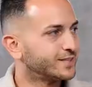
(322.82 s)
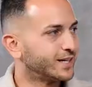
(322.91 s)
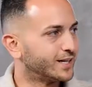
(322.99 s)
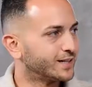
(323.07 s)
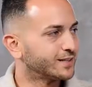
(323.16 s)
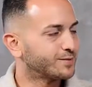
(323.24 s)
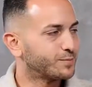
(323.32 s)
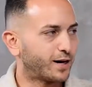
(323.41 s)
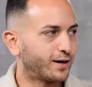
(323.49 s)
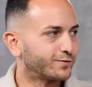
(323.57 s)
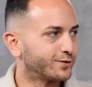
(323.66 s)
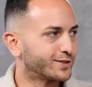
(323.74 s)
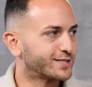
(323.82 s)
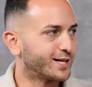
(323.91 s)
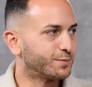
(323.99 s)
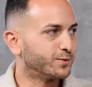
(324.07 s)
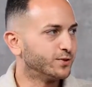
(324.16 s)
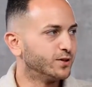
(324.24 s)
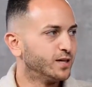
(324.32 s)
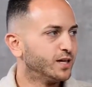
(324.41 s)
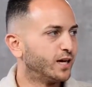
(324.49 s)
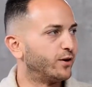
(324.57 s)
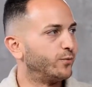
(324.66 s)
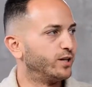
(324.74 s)
Yeah, powerful example.
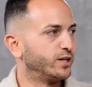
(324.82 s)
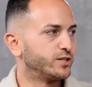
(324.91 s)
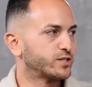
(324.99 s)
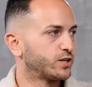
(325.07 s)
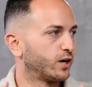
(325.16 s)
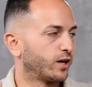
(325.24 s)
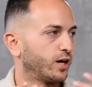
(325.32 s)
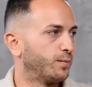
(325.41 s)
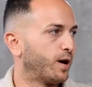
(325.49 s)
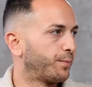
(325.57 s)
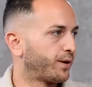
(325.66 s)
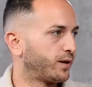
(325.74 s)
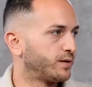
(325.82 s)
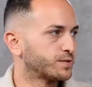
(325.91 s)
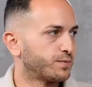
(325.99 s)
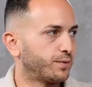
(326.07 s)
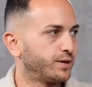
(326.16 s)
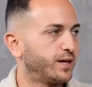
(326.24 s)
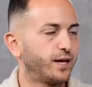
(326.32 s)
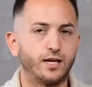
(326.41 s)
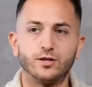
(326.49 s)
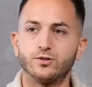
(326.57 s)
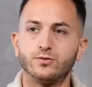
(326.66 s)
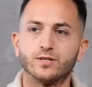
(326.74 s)
And really just talking about parents, mommy, daddy
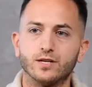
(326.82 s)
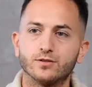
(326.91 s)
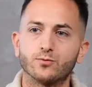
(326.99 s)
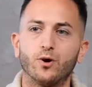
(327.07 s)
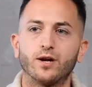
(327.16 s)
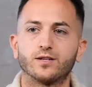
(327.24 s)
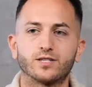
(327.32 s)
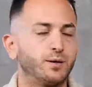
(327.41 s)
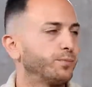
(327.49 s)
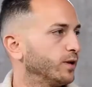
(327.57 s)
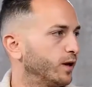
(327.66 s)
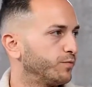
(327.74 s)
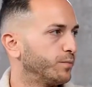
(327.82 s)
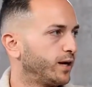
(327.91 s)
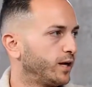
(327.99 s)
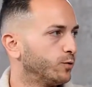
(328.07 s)
issues is one example of many